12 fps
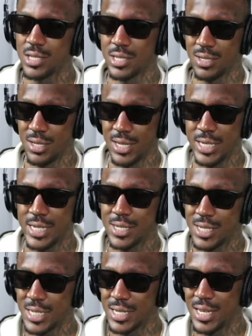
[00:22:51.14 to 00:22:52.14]
his
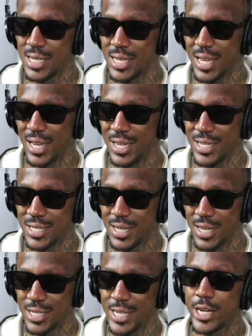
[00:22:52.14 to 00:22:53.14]

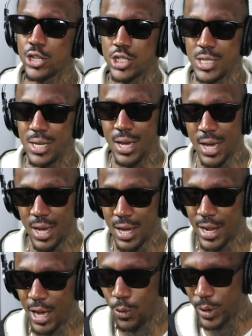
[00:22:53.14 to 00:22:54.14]
energy,
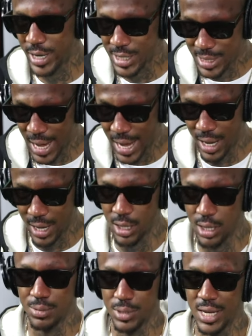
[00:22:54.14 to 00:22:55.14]
and I witnessed that. You know
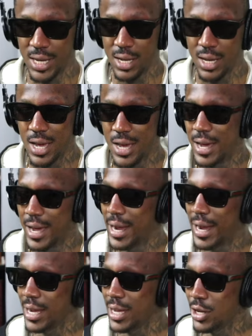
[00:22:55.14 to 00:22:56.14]
what I'm saying?
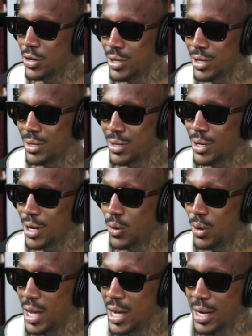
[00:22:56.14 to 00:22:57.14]
And you know.
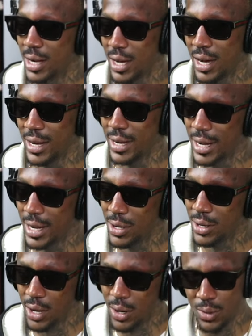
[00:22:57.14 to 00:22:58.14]
And then, you
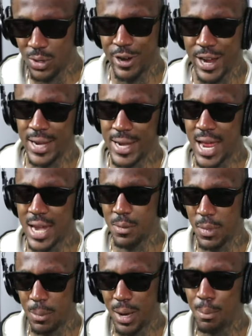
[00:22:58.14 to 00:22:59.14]
know, Granddaddy,
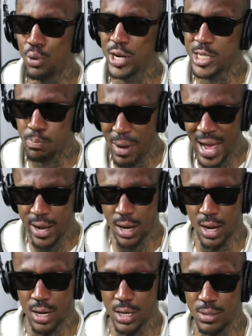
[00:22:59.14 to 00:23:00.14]
my boy
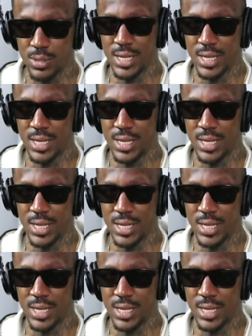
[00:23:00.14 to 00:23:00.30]
Spider, you know what I'm